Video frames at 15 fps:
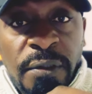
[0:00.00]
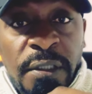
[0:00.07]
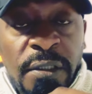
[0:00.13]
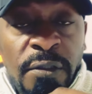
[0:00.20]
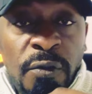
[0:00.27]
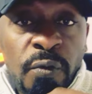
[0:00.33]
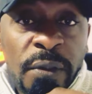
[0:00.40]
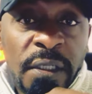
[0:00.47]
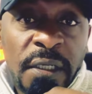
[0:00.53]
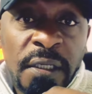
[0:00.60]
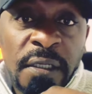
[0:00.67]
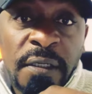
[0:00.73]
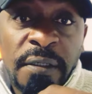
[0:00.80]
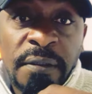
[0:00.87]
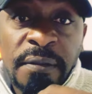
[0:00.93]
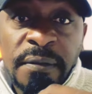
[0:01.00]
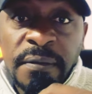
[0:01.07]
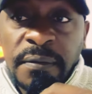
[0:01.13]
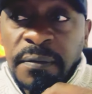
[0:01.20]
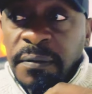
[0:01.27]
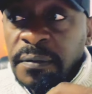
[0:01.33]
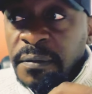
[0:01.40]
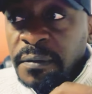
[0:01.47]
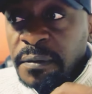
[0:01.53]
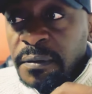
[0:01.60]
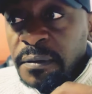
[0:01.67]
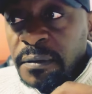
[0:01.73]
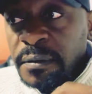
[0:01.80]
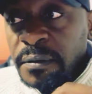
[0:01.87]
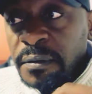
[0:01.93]
didn't do any healing,
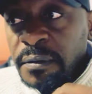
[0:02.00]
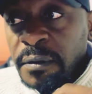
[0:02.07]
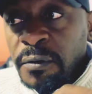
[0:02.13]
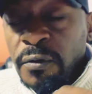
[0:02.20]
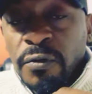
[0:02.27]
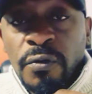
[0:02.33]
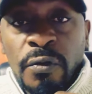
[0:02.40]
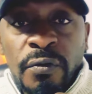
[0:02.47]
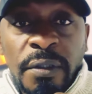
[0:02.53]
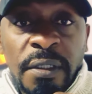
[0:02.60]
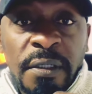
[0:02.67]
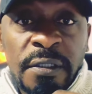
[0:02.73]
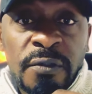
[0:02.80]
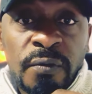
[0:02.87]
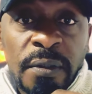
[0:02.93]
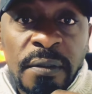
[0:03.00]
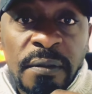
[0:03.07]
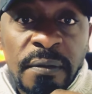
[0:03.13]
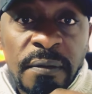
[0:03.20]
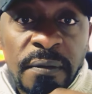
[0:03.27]
you're going to go to the next one.